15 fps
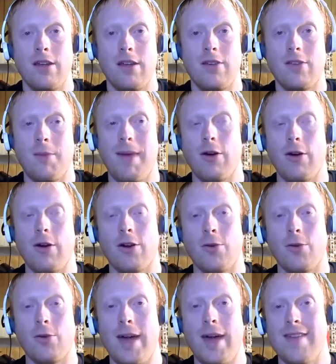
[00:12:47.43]
somehow
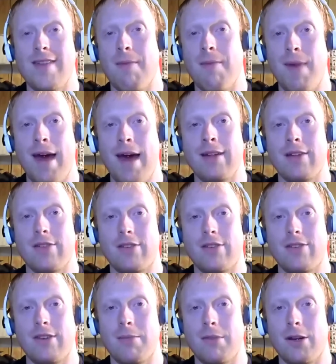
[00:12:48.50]
correct that balance to
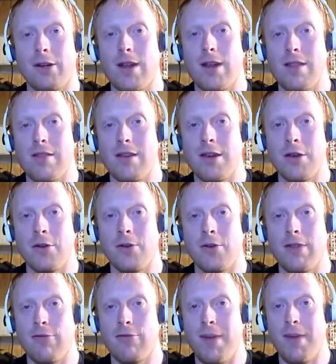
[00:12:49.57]
some degree, then your
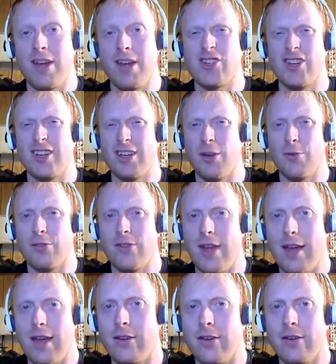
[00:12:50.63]
inflammation goes
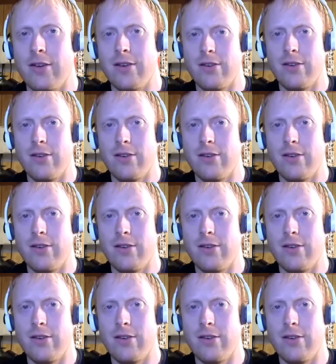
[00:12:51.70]
down.